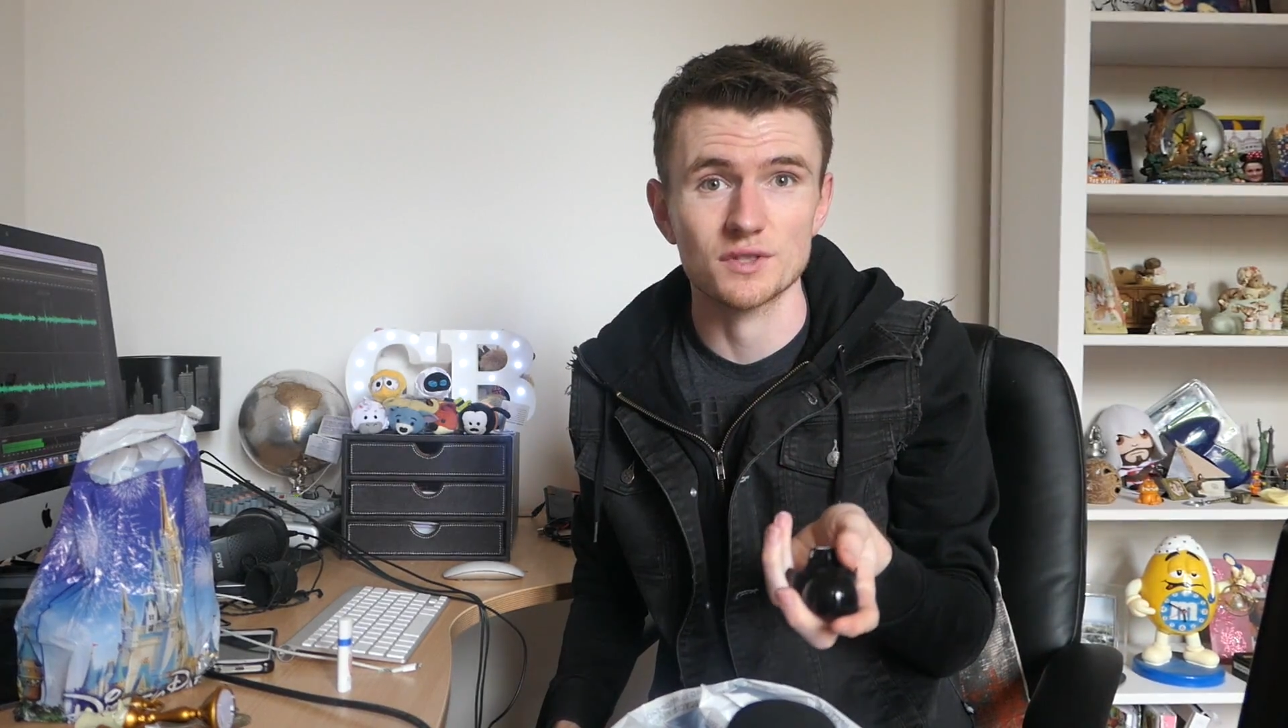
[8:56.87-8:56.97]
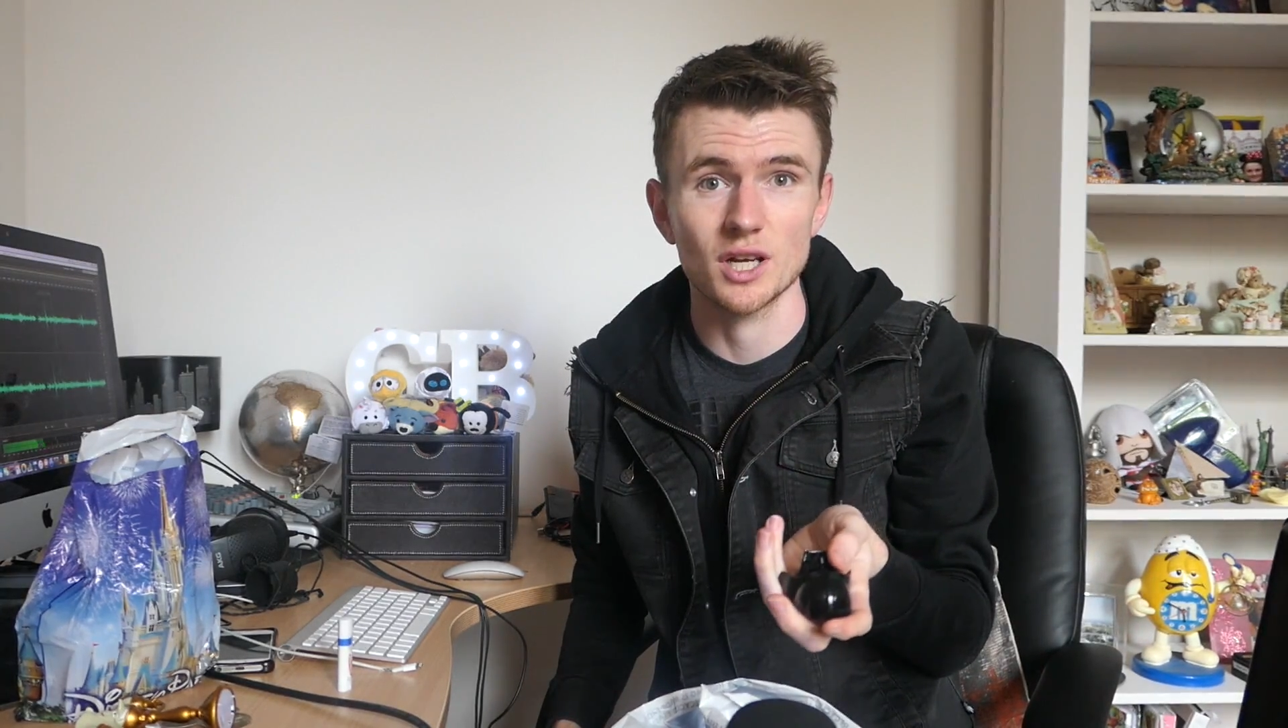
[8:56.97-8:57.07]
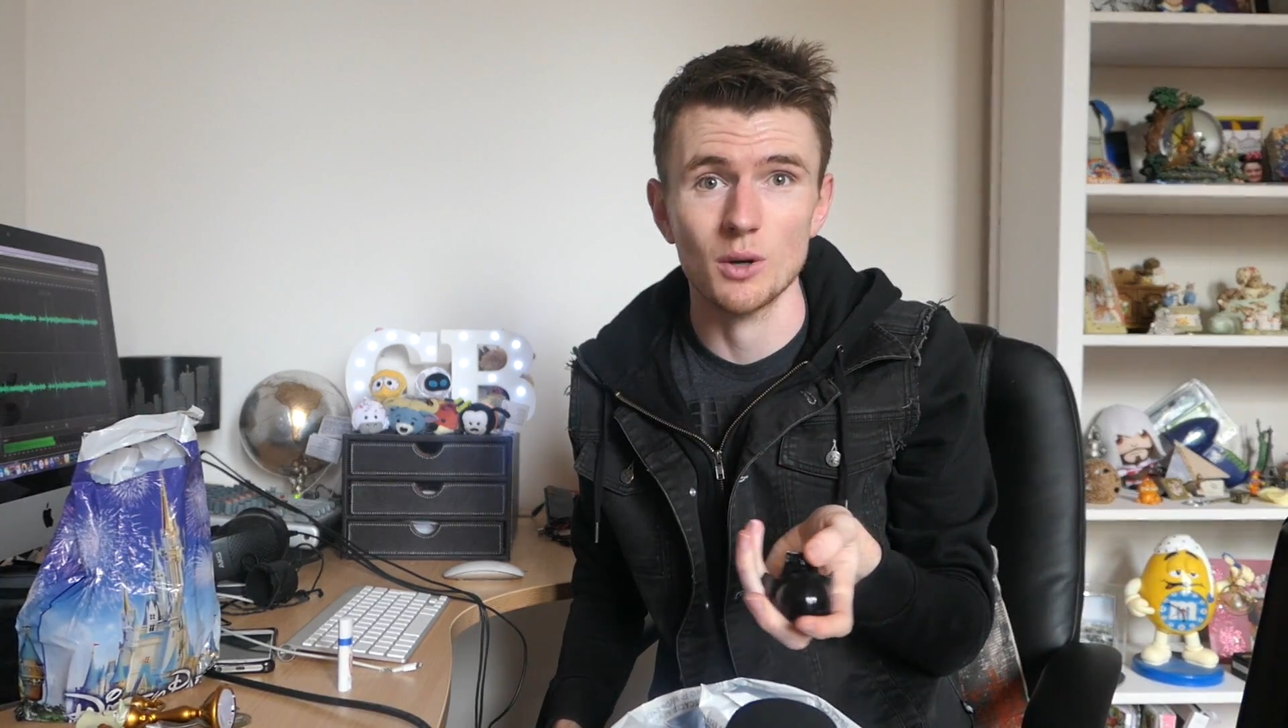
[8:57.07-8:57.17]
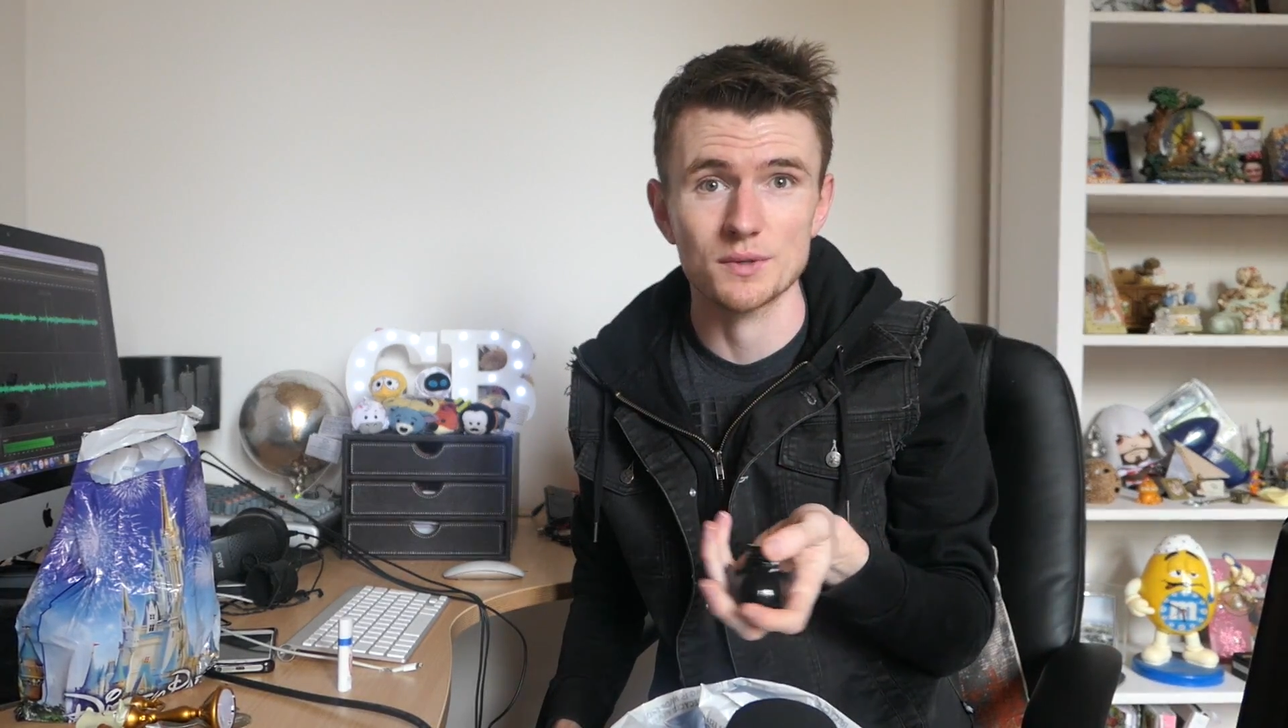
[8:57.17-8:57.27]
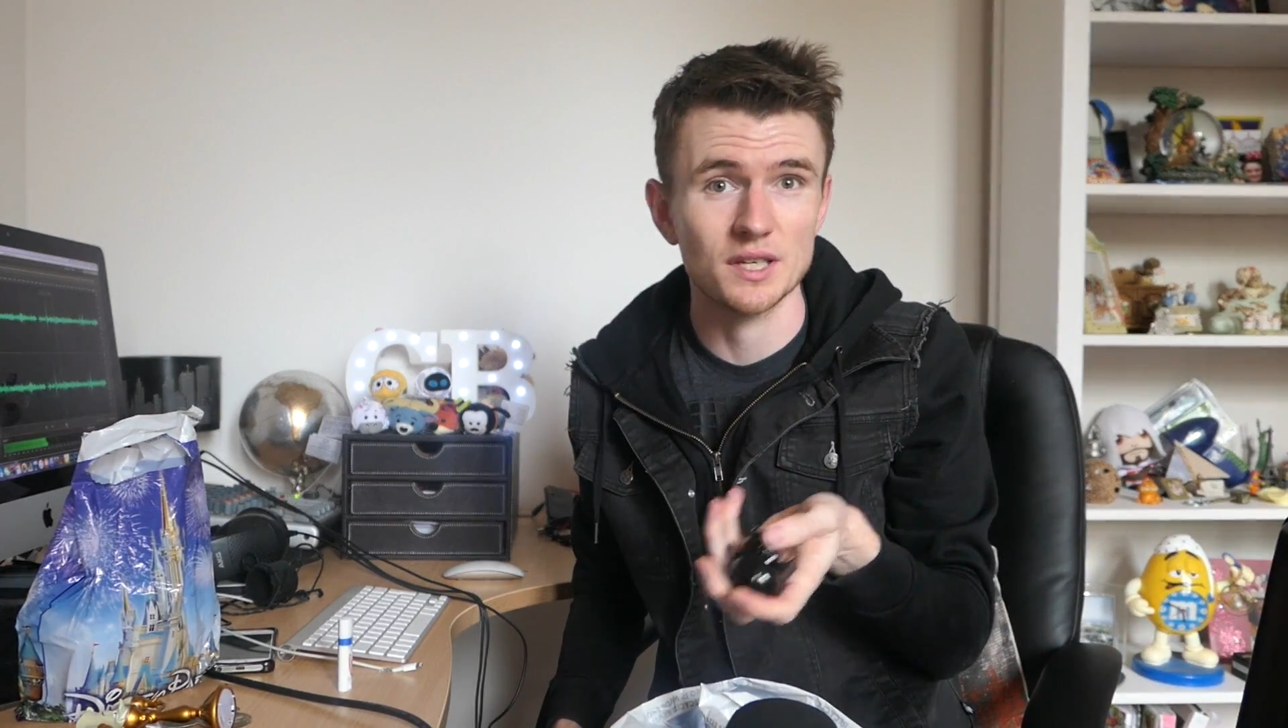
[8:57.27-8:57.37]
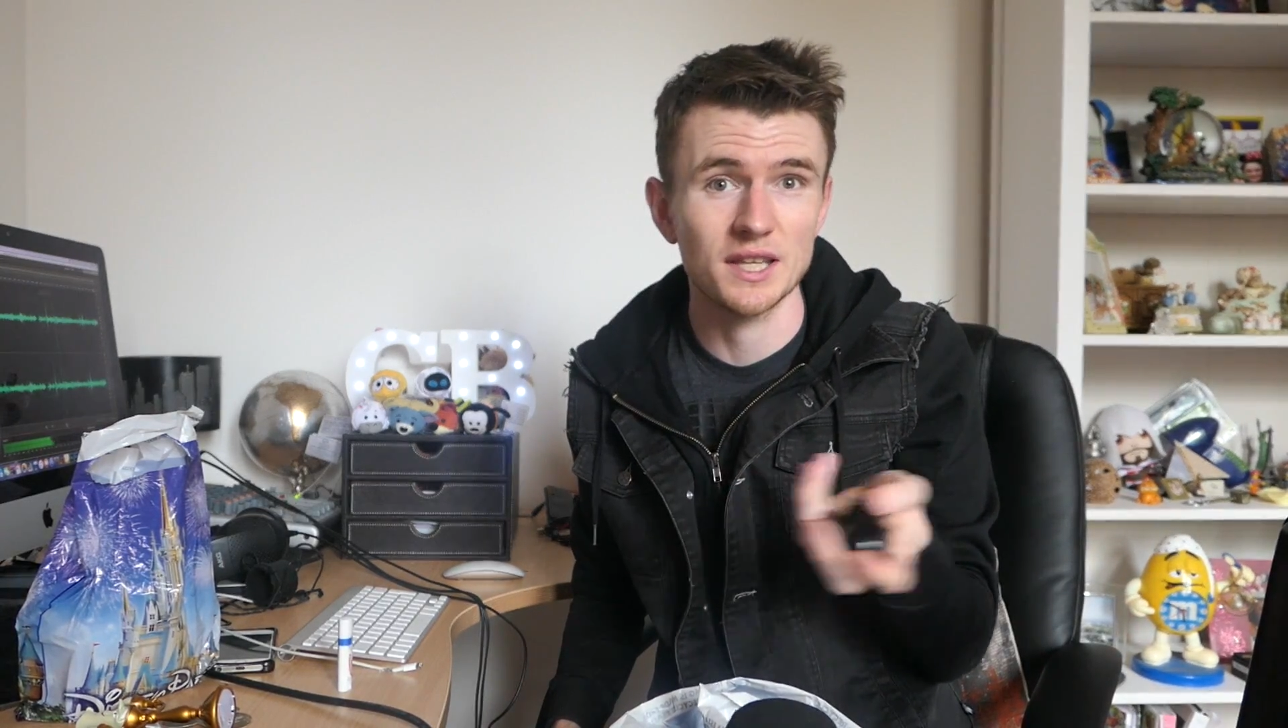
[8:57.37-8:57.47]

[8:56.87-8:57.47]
of Star Wars,